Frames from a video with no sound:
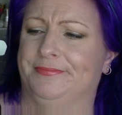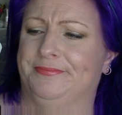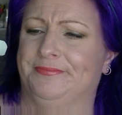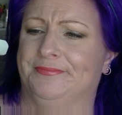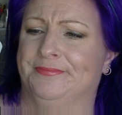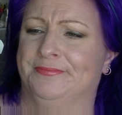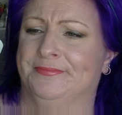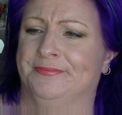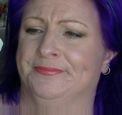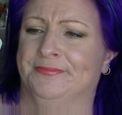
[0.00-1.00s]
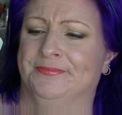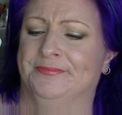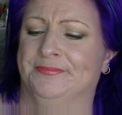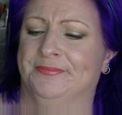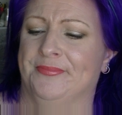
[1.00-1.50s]

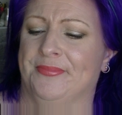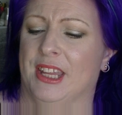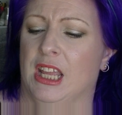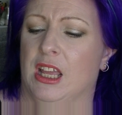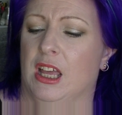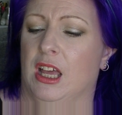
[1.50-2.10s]
No one is speaking in this clip.